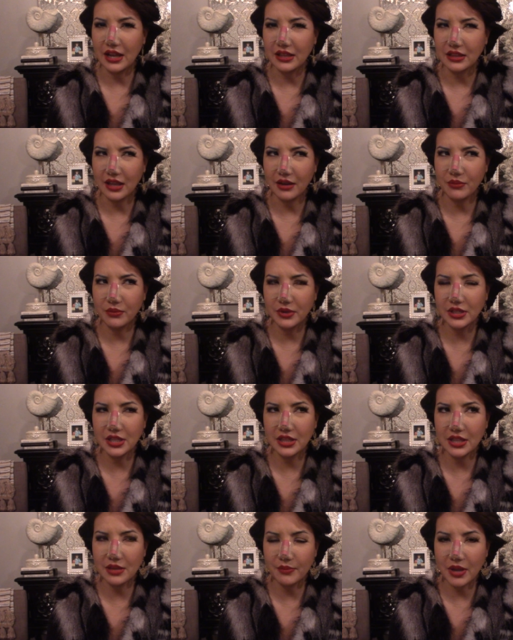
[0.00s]
I really
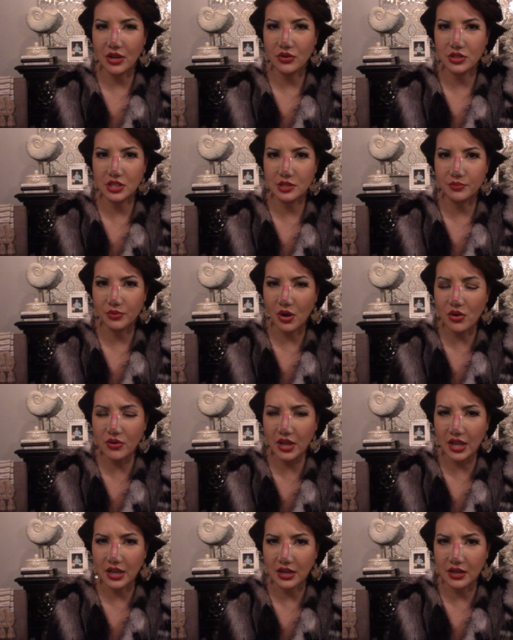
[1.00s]
think my nose is broken.
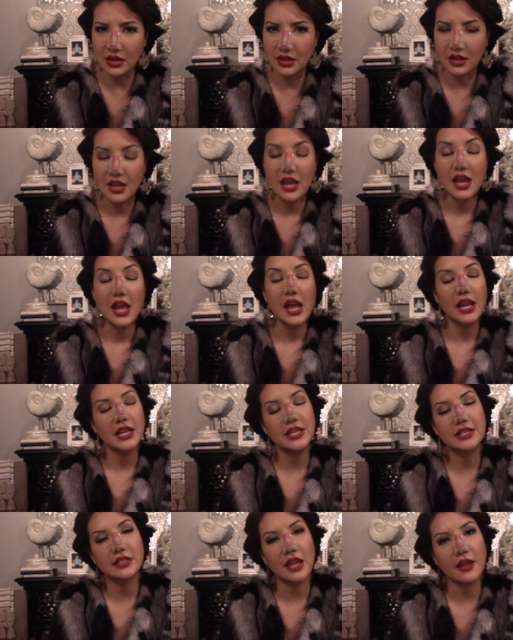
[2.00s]
And
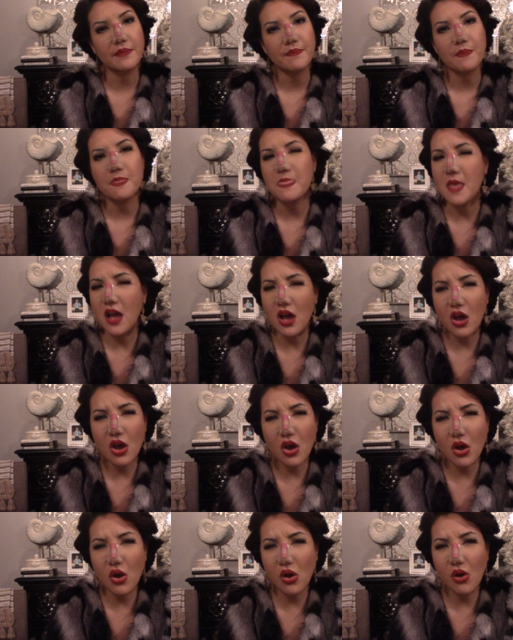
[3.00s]
he's like,
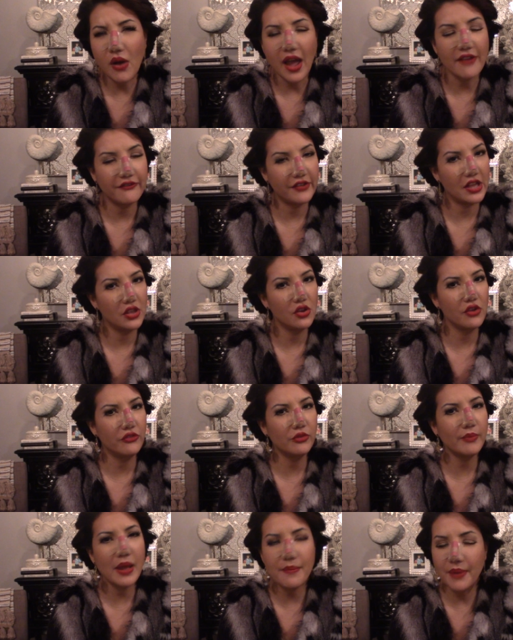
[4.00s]
no, I fell over
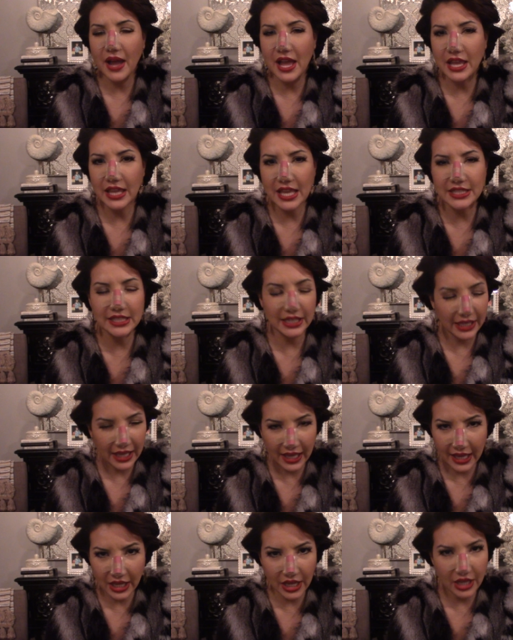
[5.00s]
my bike as a
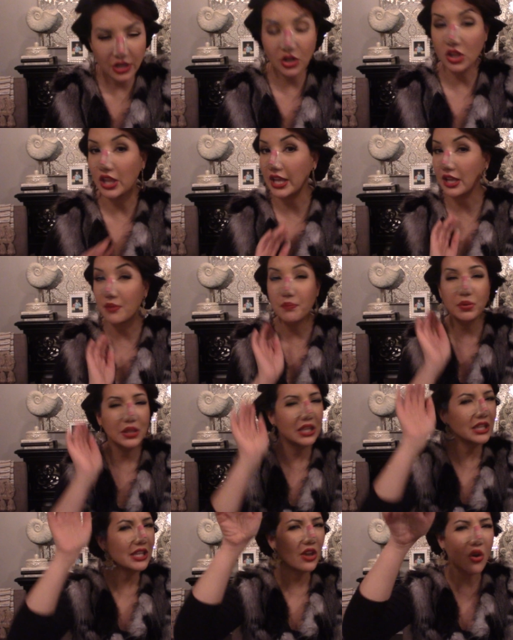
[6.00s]
kid, like
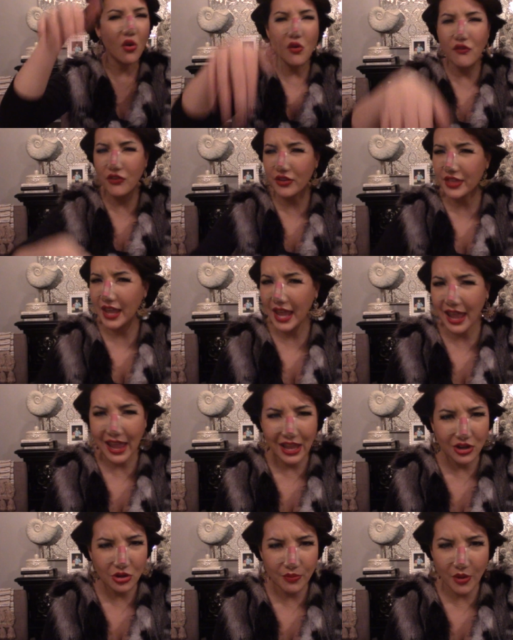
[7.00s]
completely over the
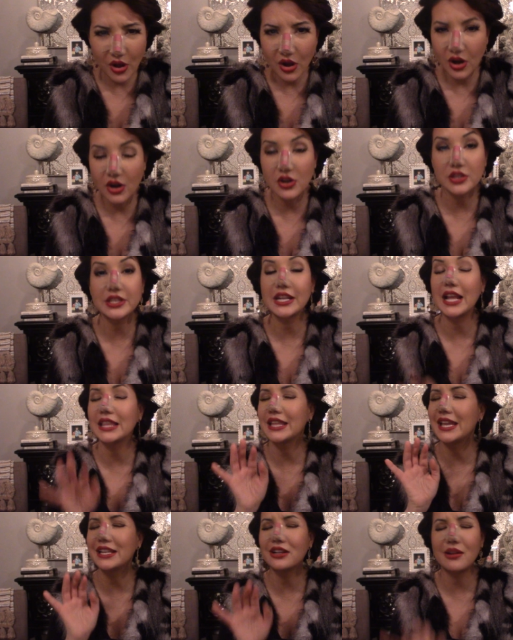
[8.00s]
handlebars, and I
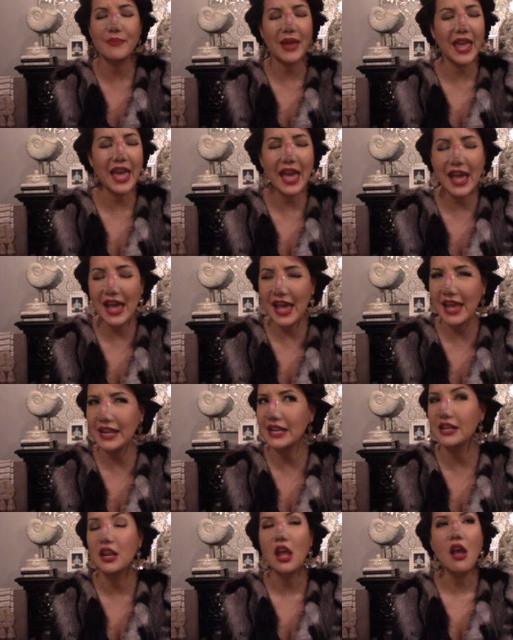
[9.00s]
landed on my head,
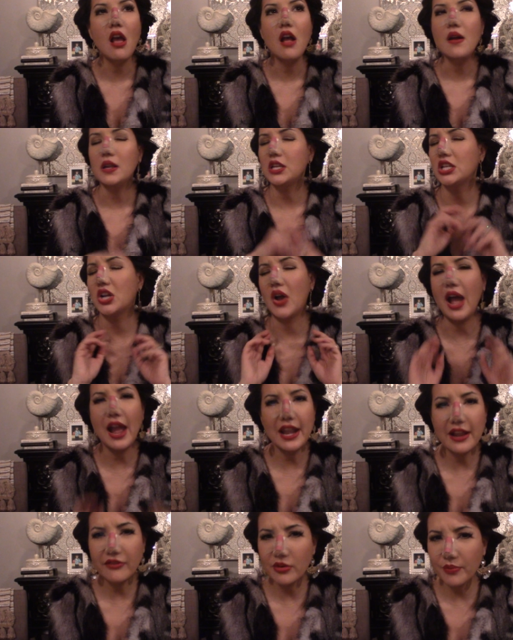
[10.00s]
and, I
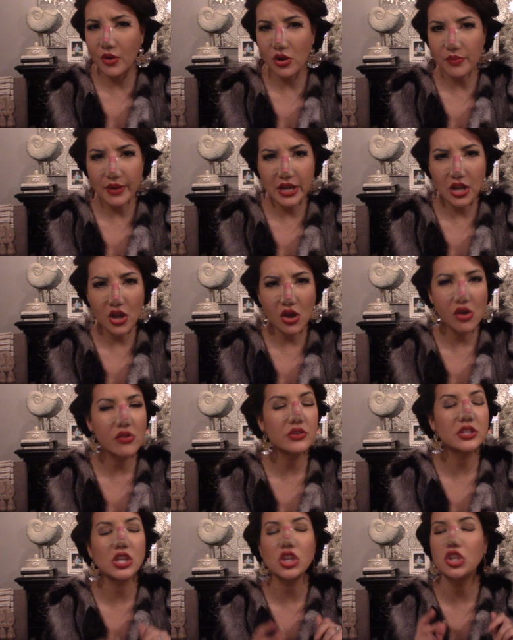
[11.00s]
never broke my
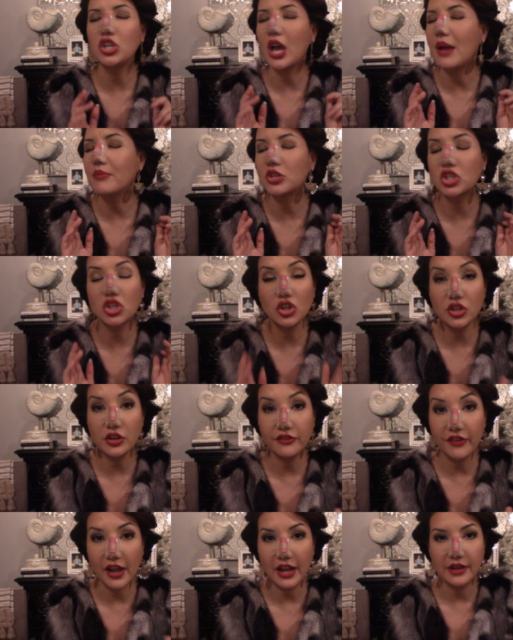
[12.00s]
nose. I'm sure you're
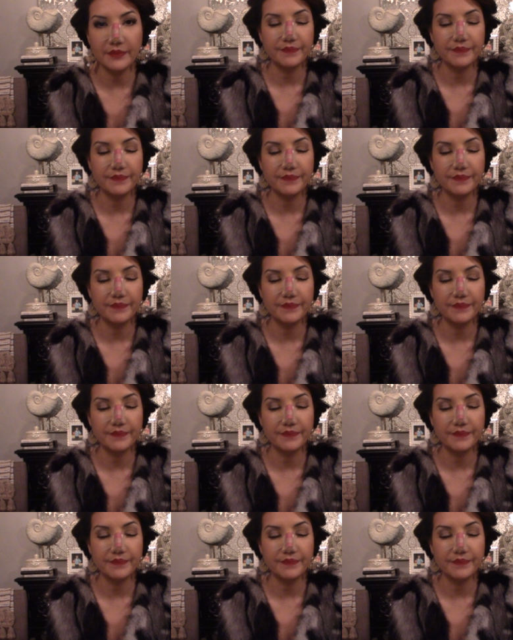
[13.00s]
fine.